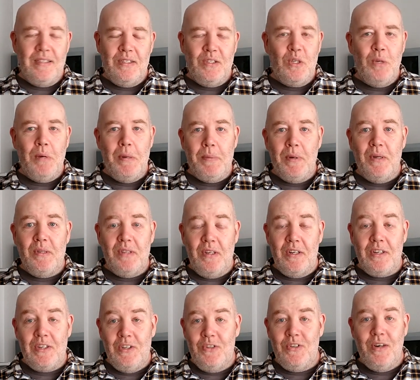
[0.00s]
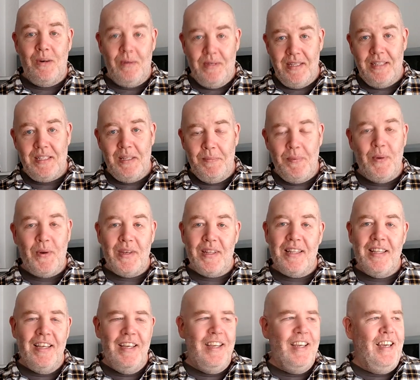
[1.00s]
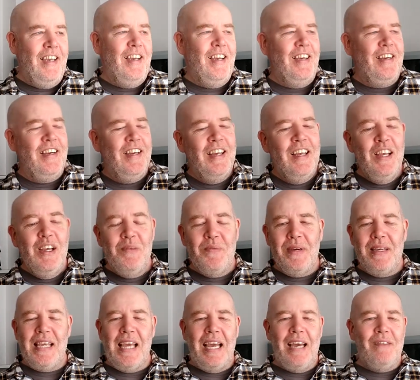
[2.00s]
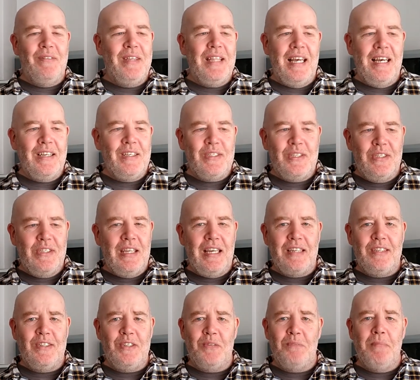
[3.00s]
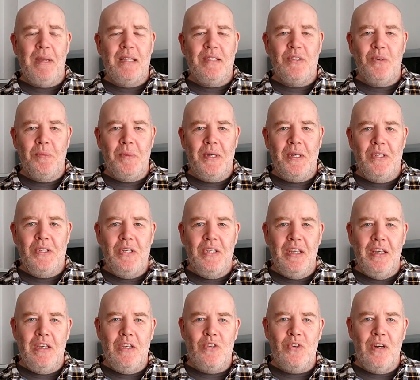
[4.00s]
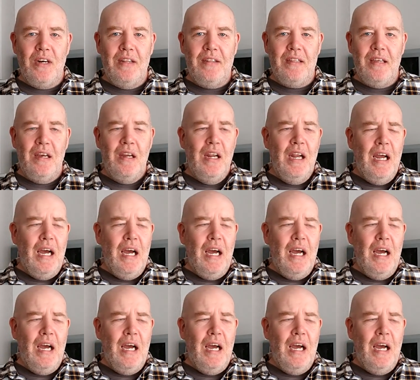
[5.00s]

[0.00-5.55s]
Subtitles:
Too many buttons on the controllers, that's the point. But yeah, I mean, that's just mental because, you know, you're trying to...